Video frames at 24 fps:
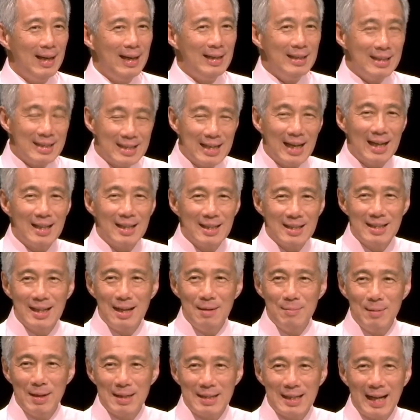And is that the
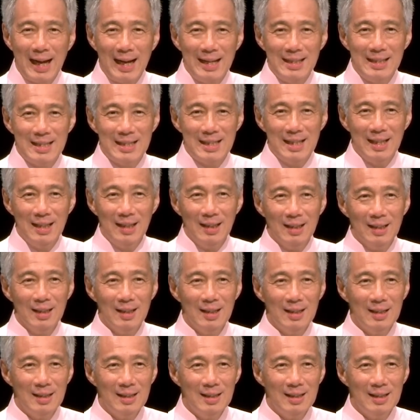same as I S I L?